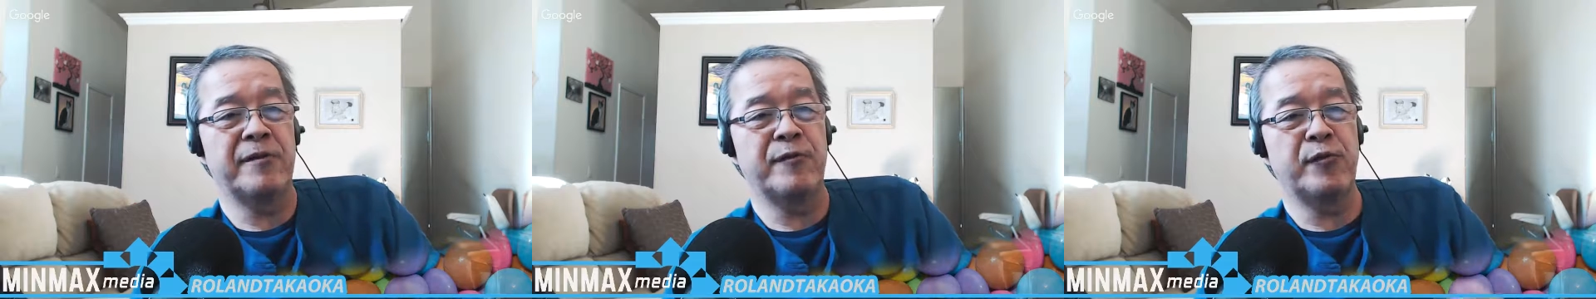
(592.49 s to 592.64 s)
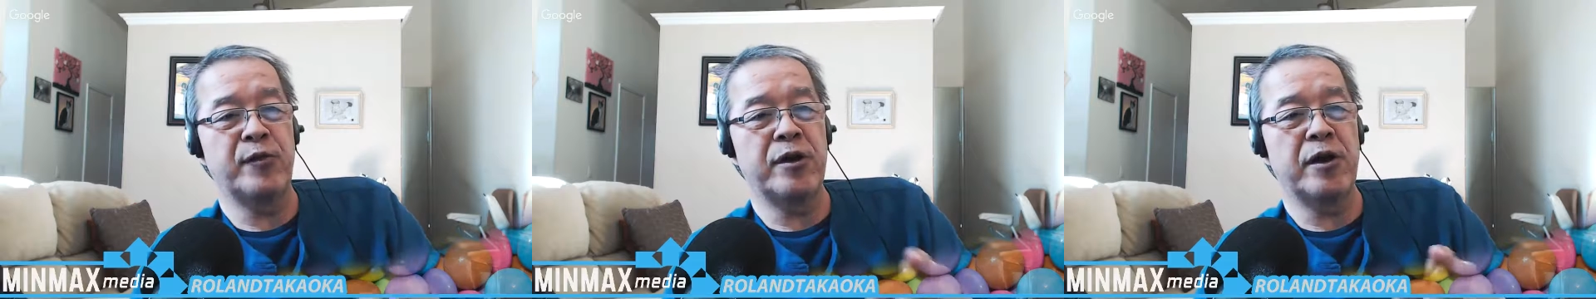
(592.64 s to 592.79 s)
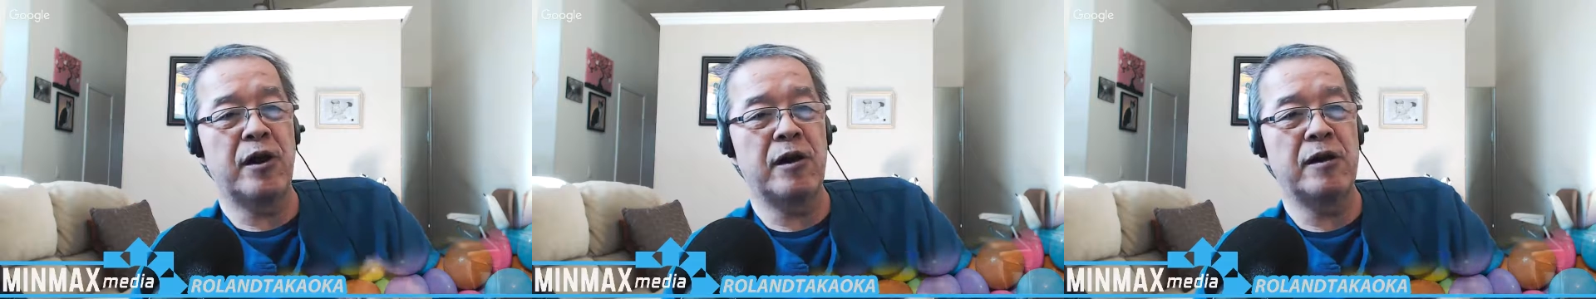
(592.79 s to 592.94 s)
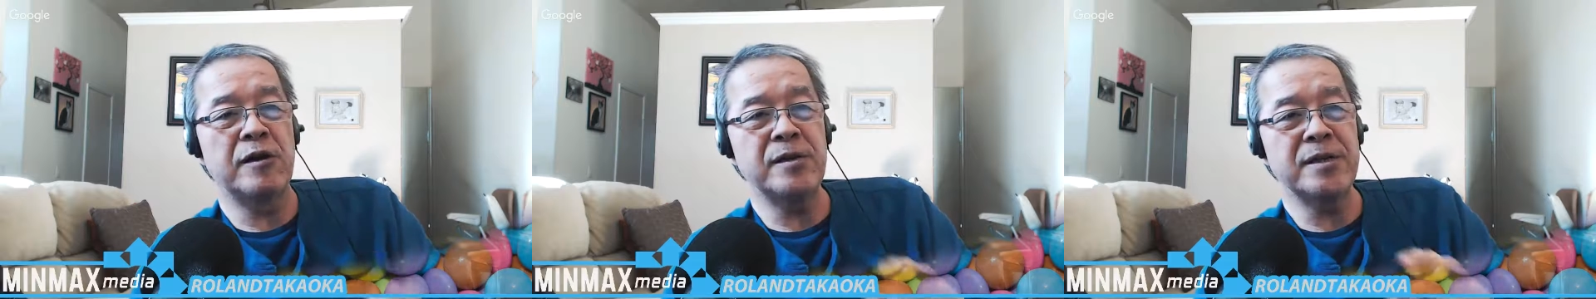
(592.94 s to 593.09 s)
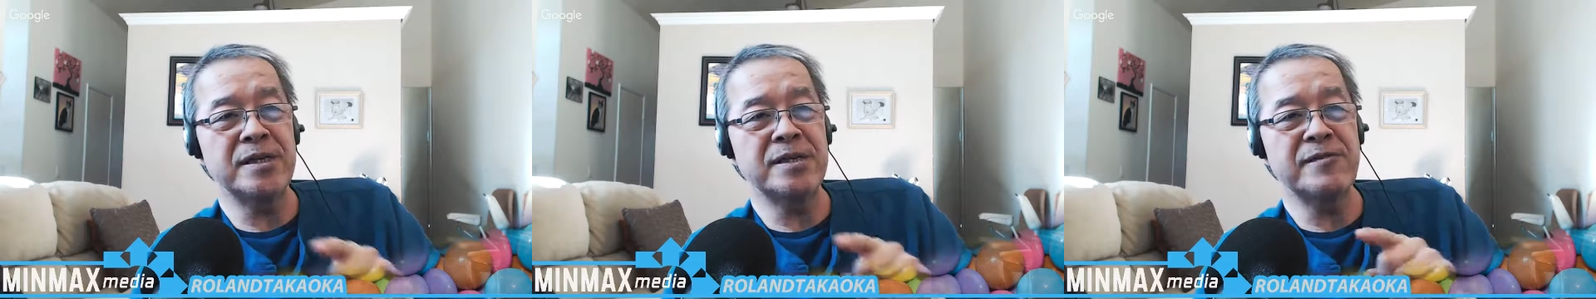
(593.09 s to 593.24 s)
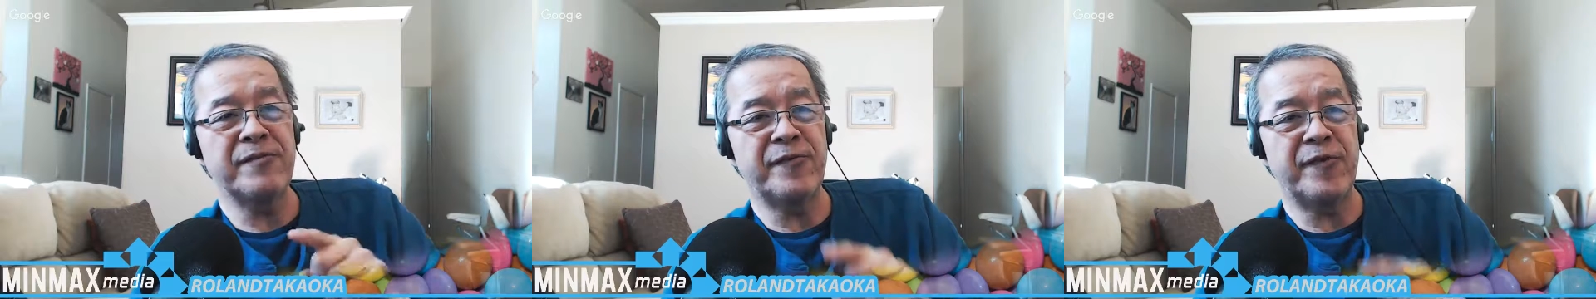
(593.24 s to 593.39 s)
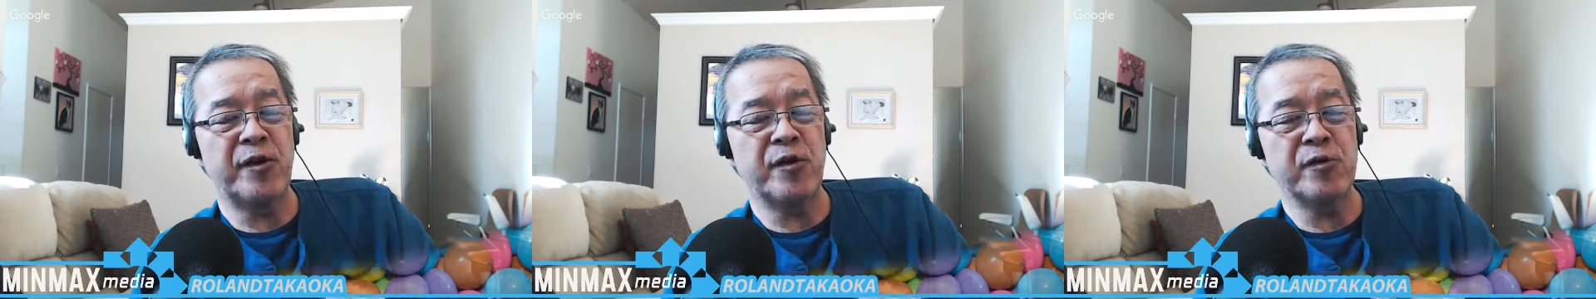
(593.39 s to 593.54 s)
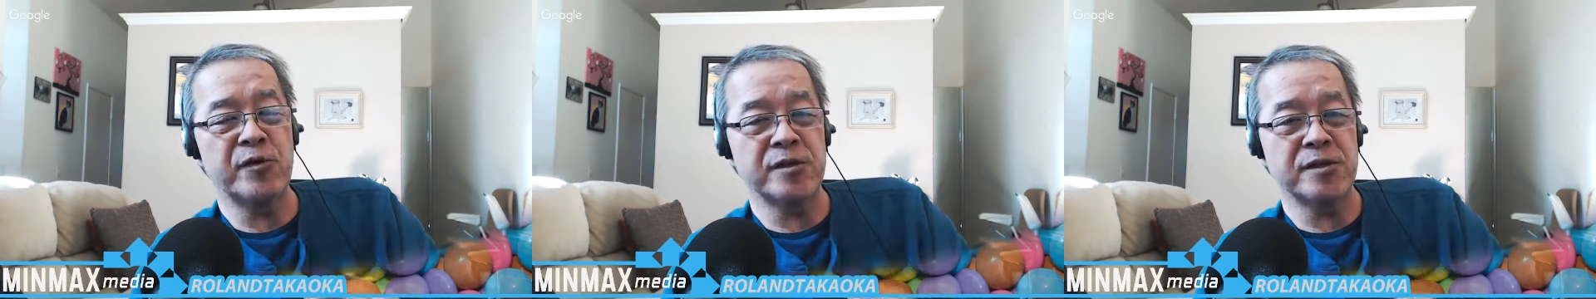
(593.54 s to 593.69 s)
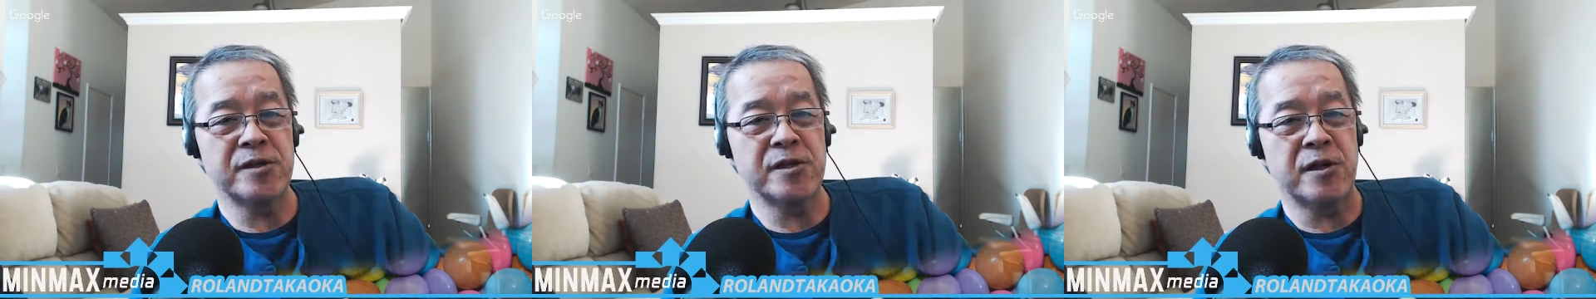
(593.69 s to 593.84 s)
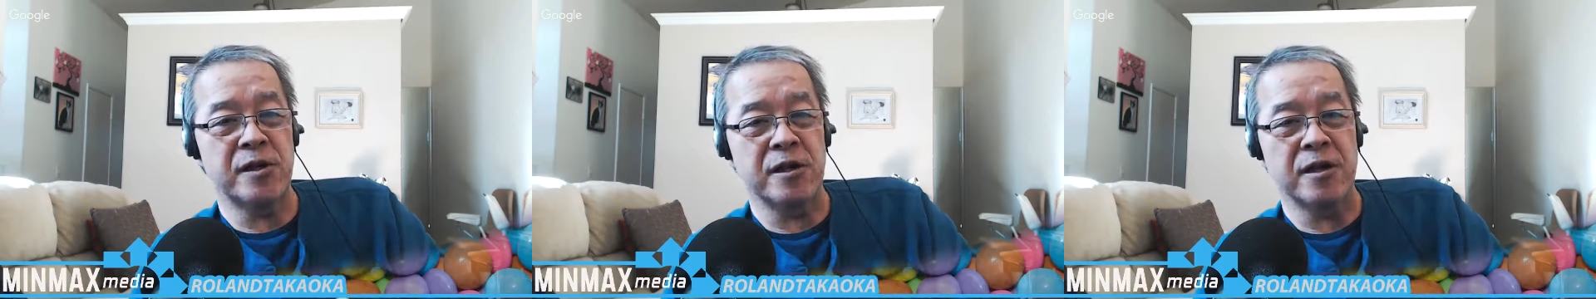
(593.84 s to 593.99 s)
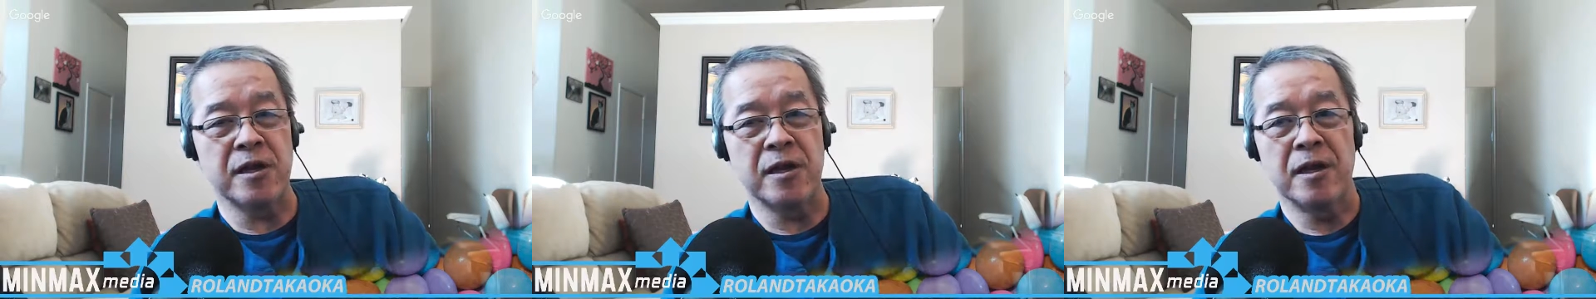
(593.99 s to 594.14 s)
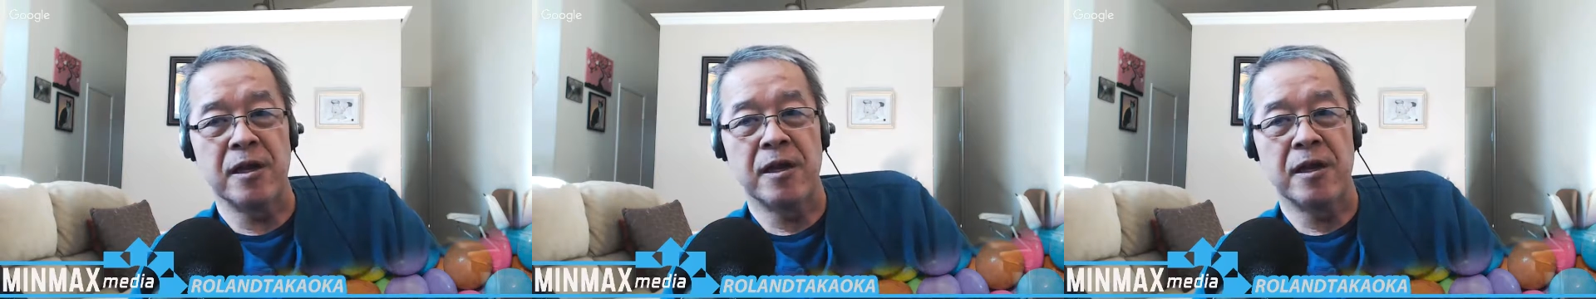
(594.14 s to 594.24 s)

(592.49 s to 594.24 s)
But if we always focus on